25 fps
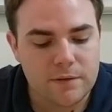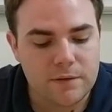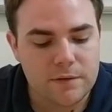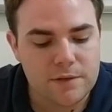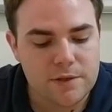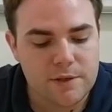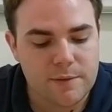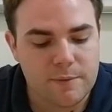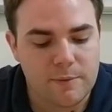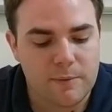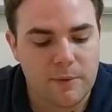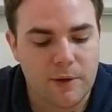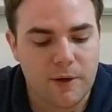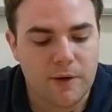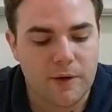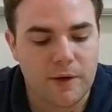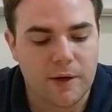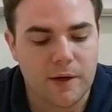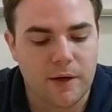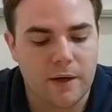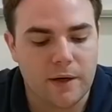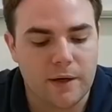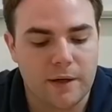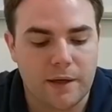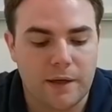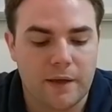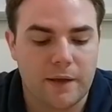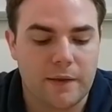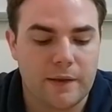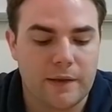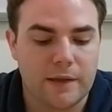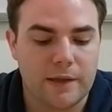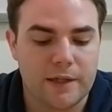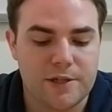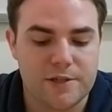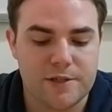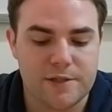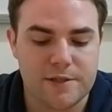Super Mario Kart, and
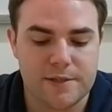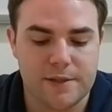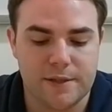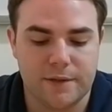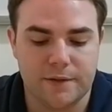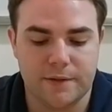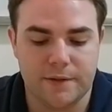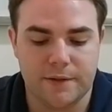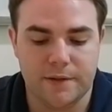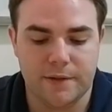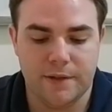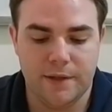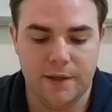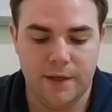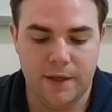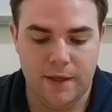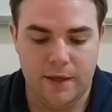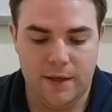The Legend of Zelda: